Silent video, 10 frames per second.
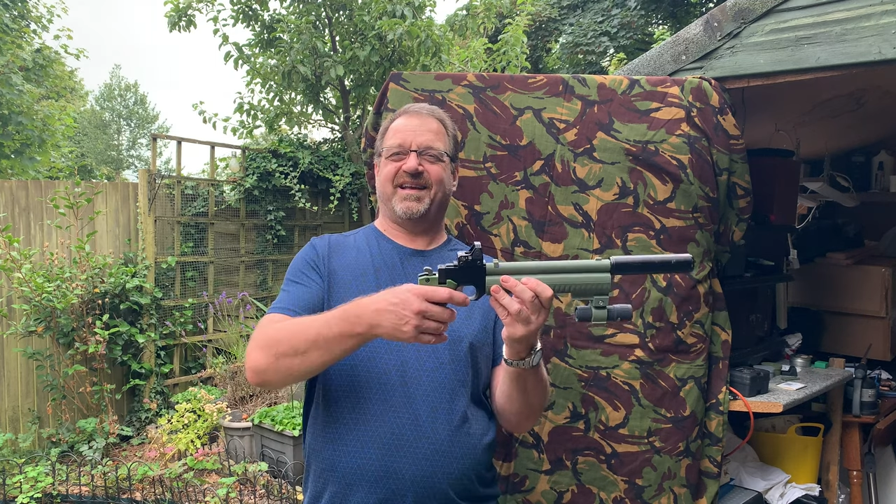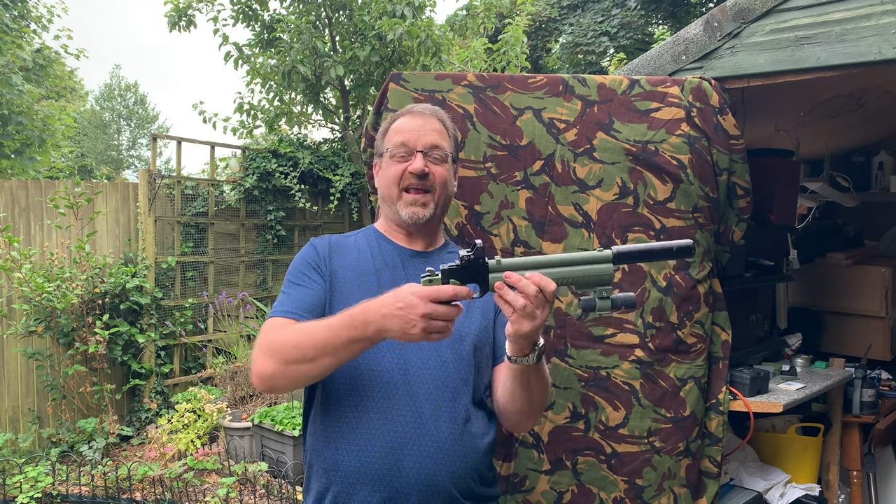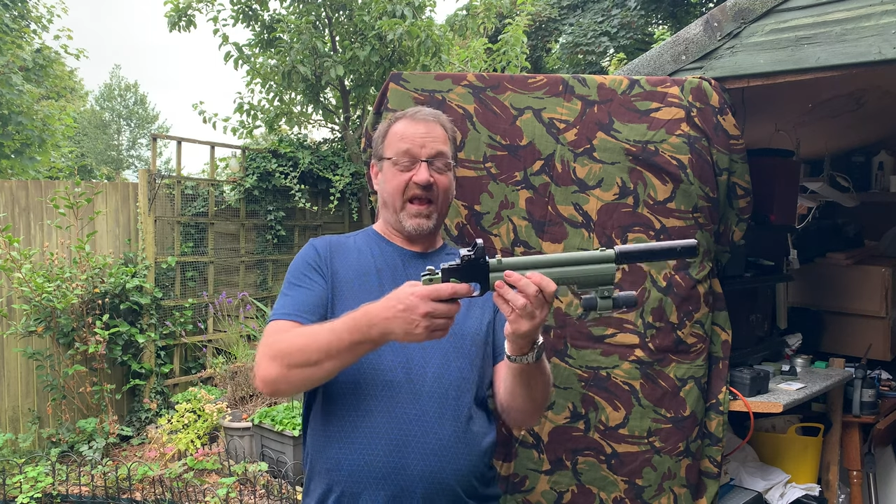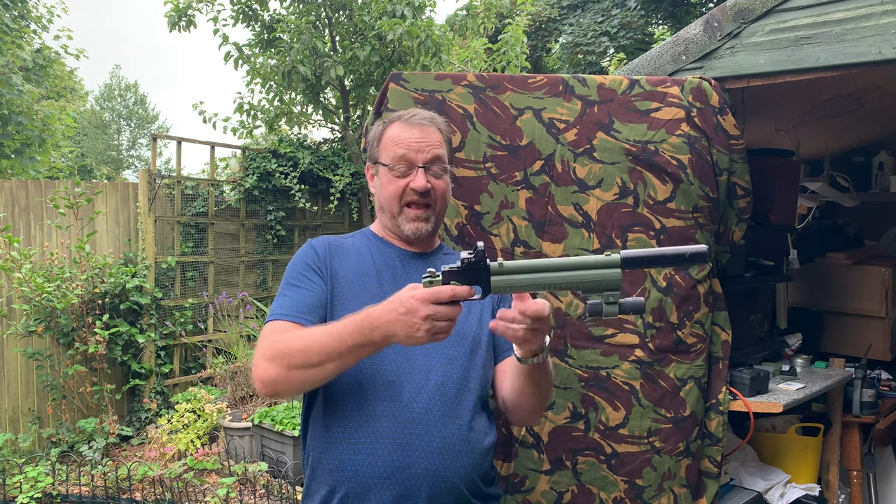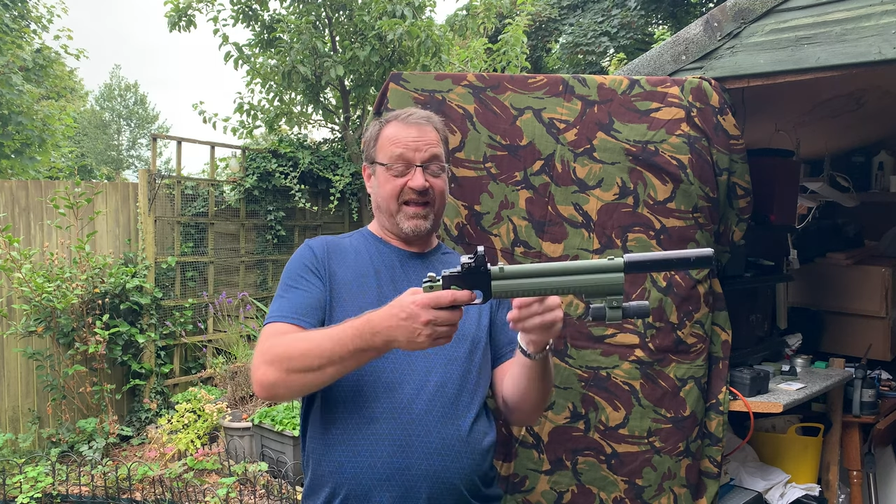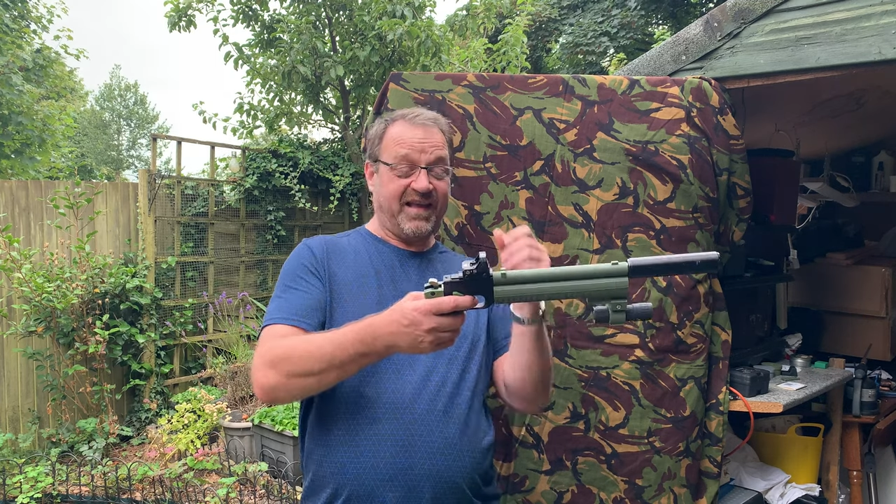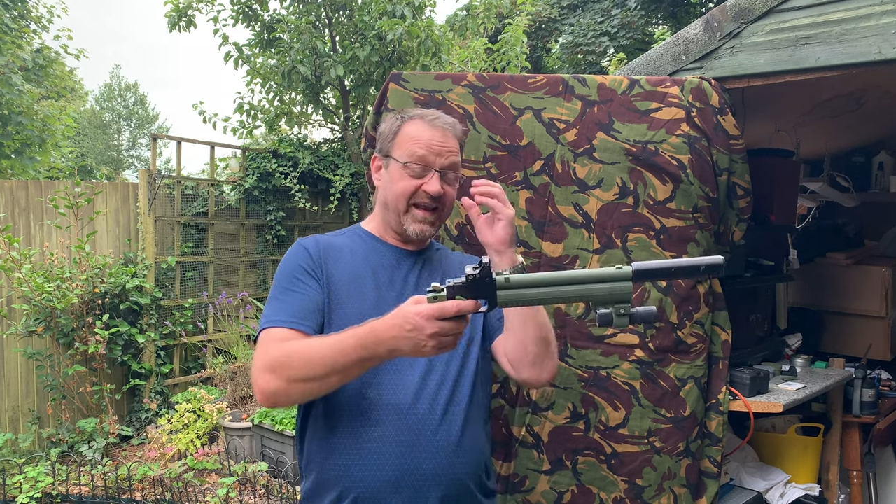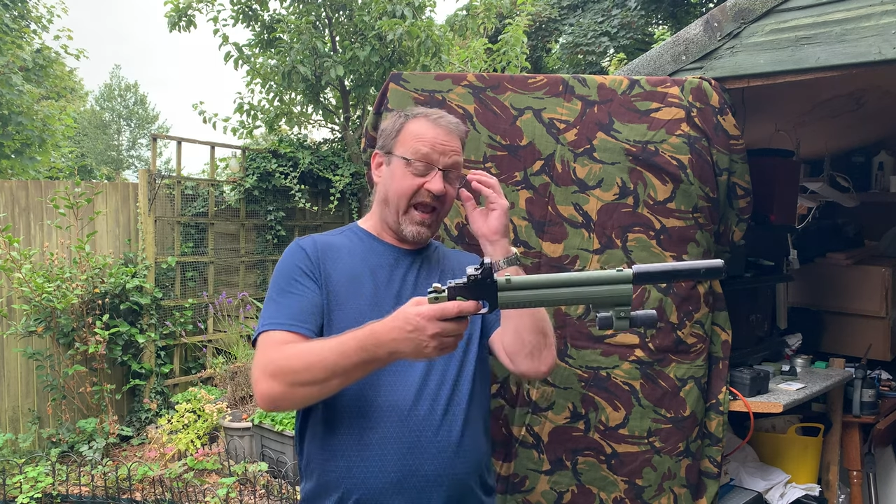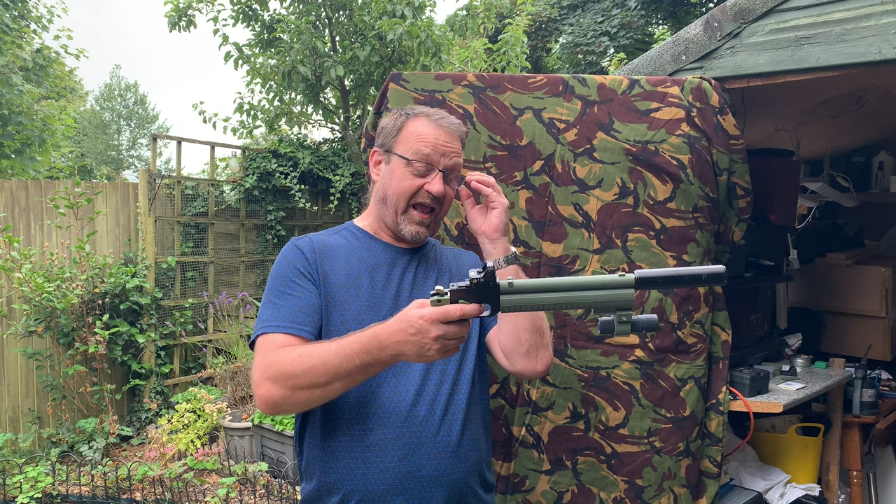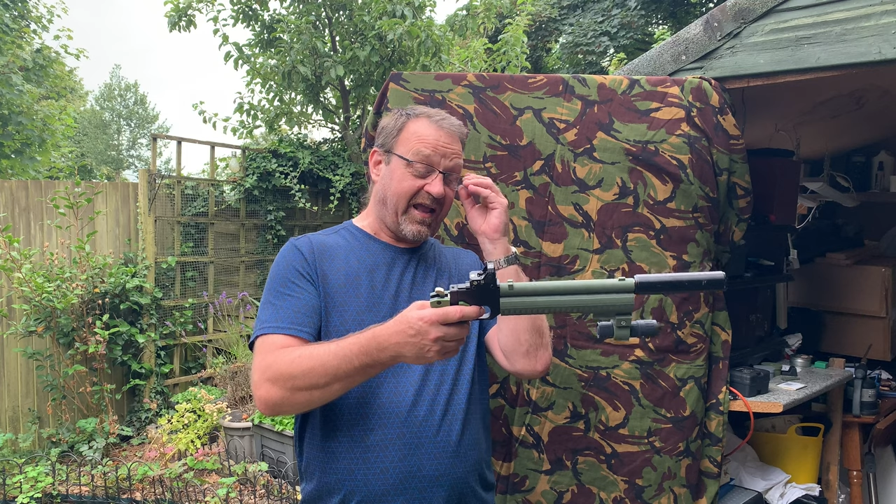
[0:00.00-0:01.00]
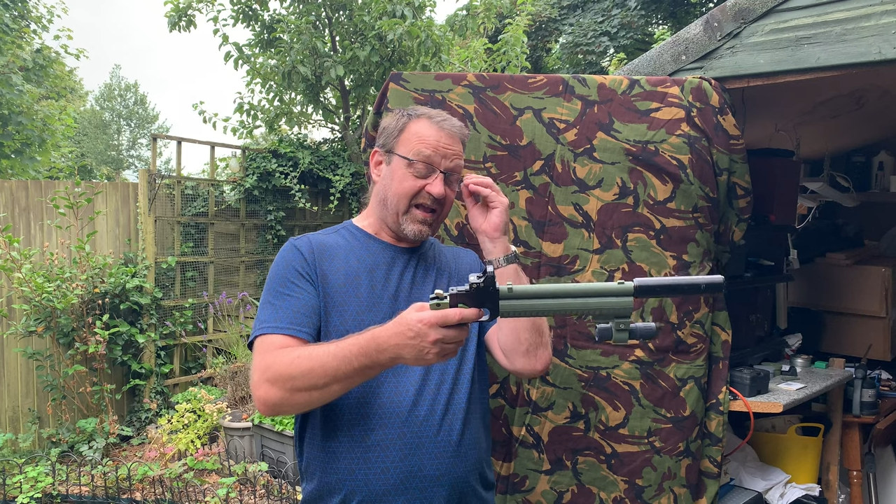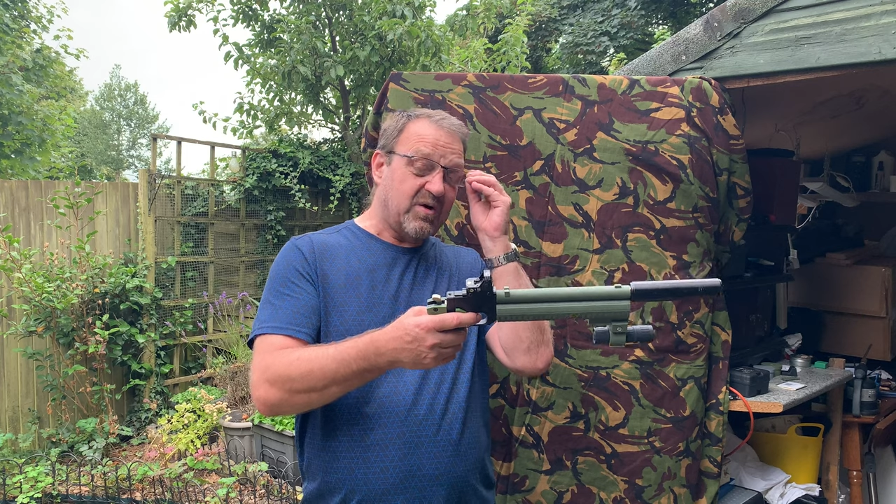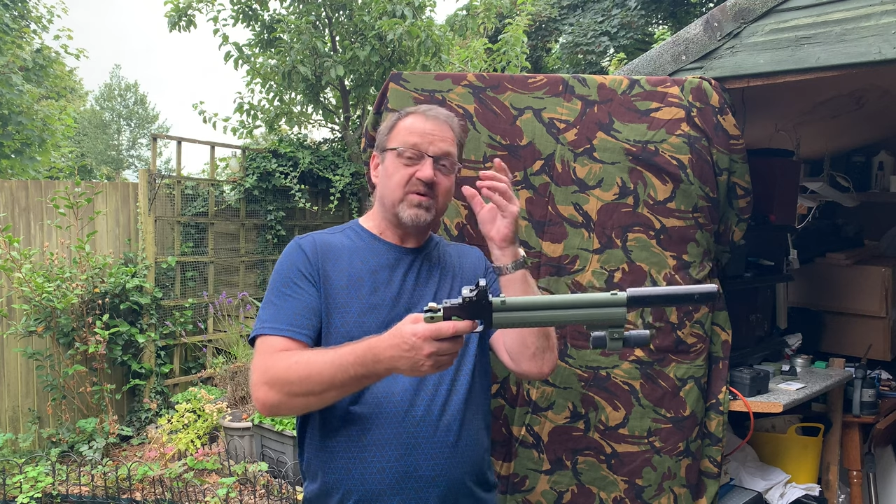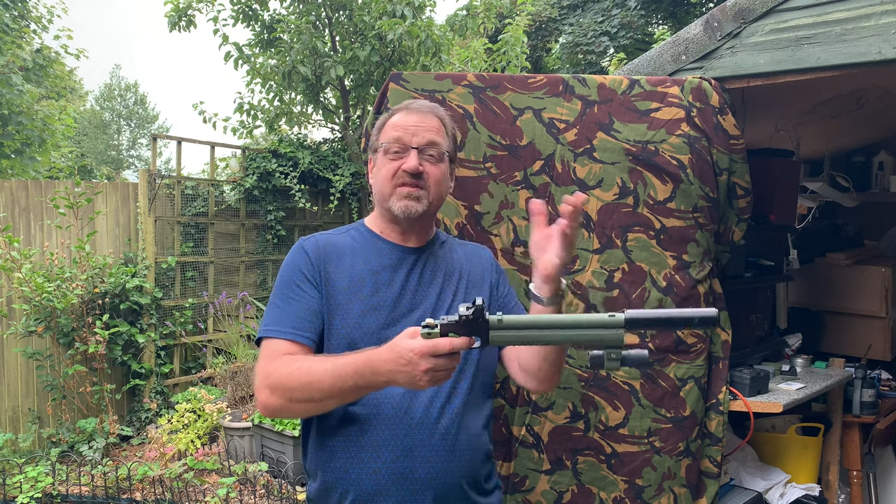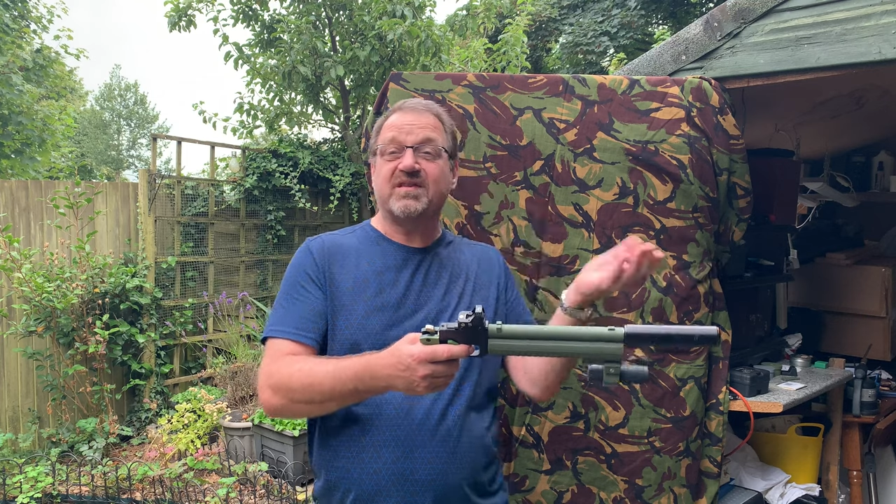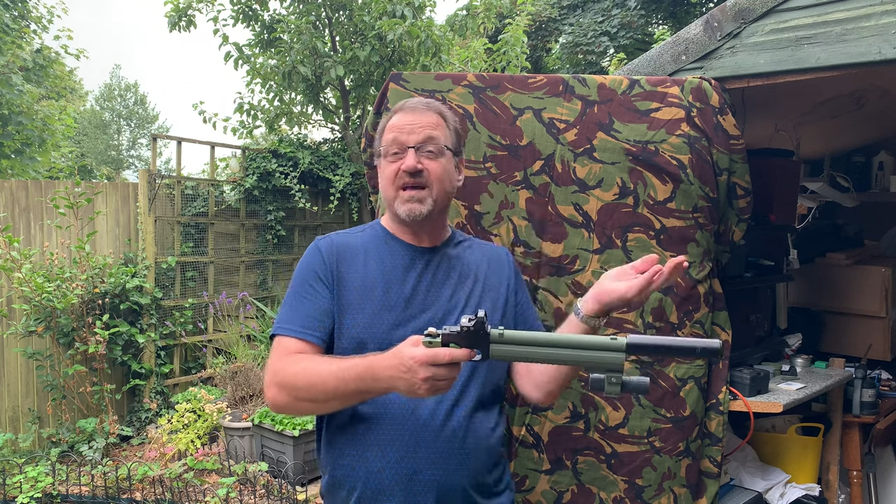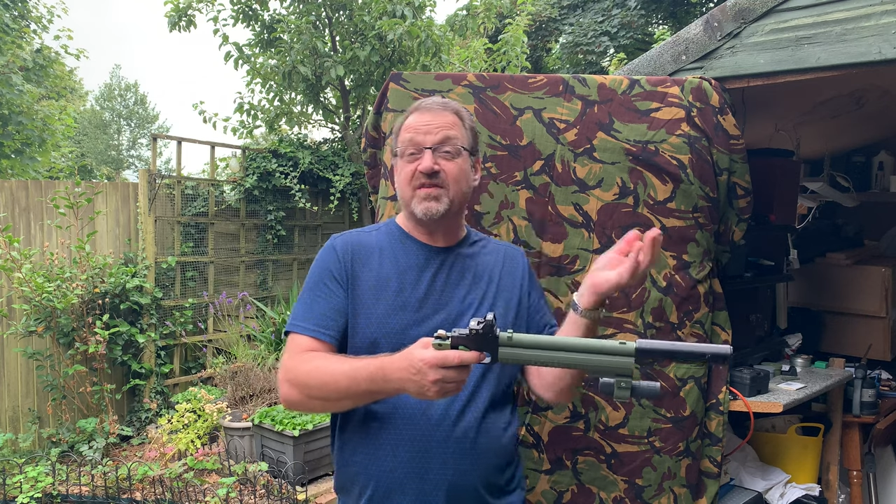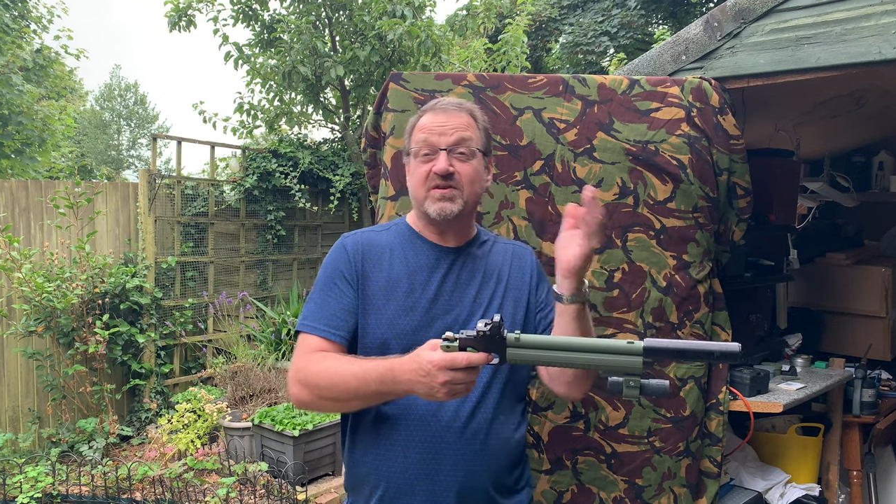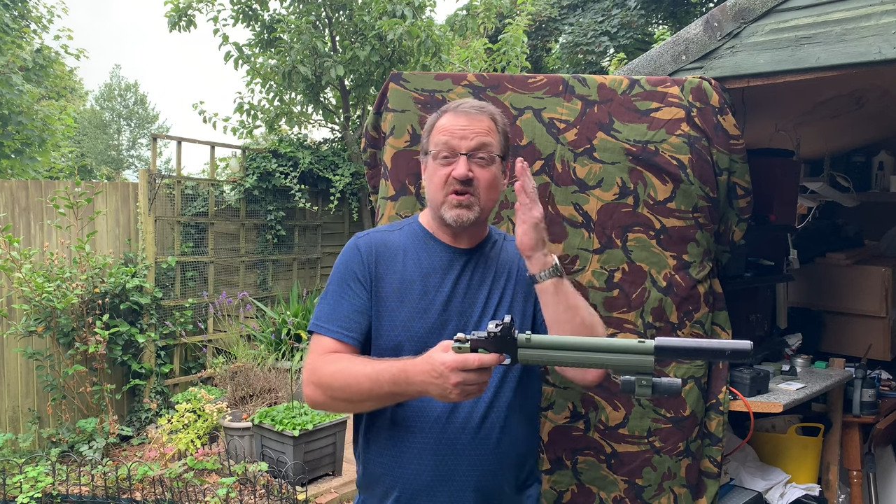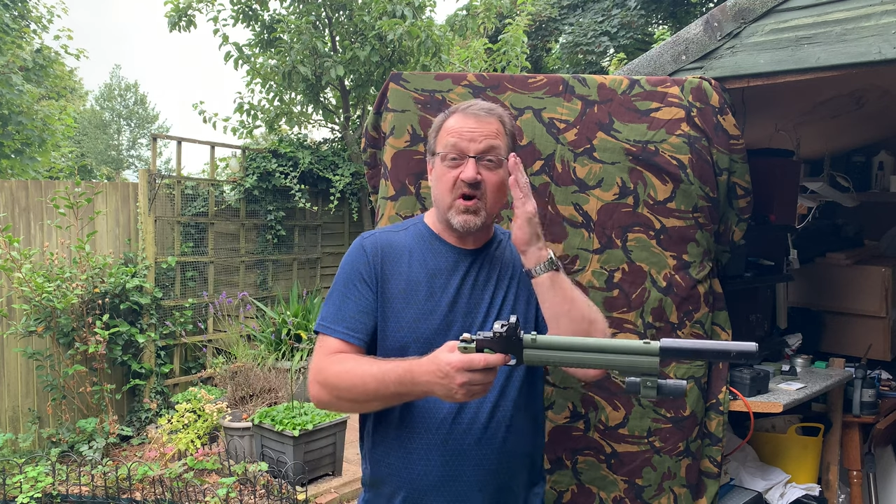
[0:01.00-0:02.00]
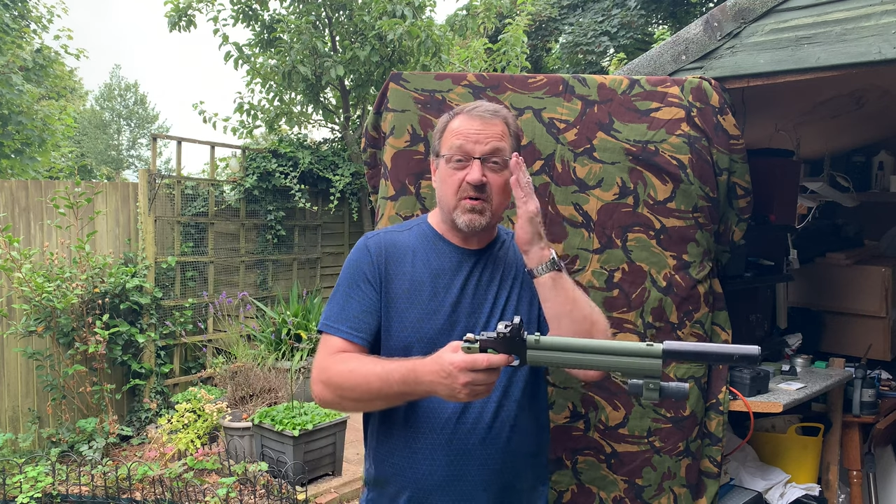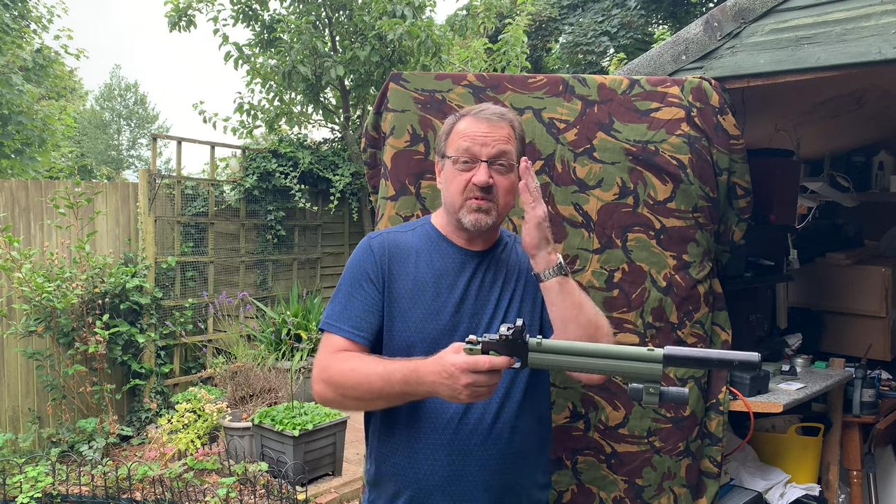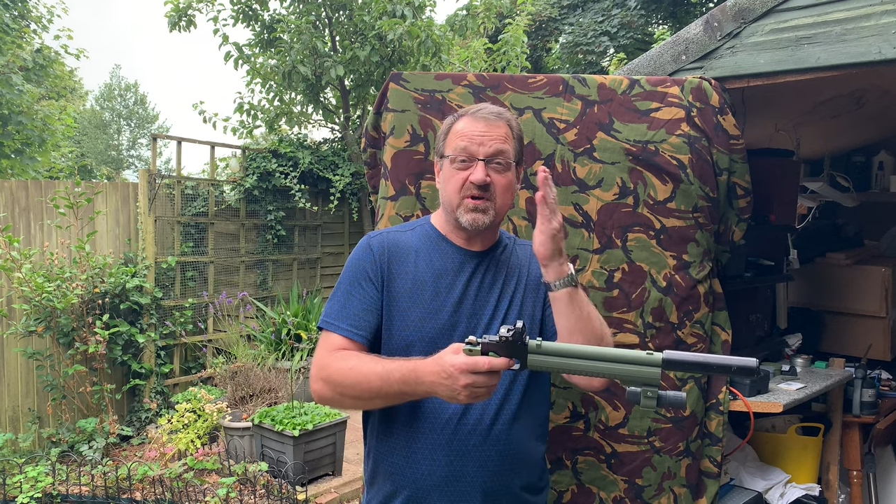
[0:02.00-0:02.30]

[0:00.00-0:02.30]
Yeah, yeah done the job.